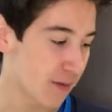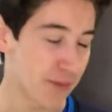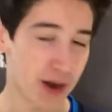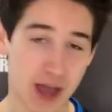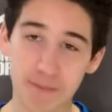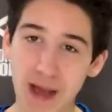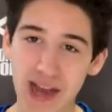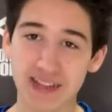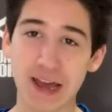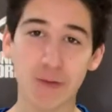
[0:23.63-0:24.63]
But I'm
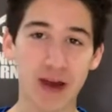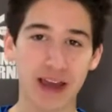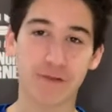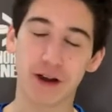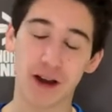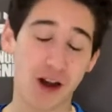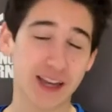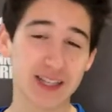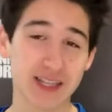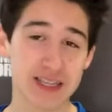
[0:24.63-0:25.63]
back now. My
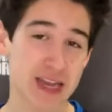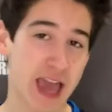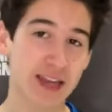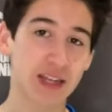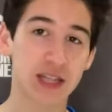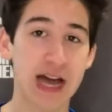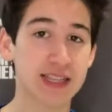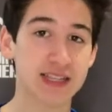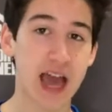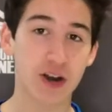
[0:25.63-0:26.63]
hockey season ended
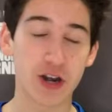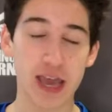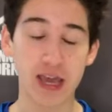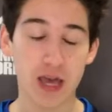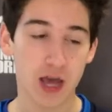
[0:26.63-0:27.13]
last Saturday.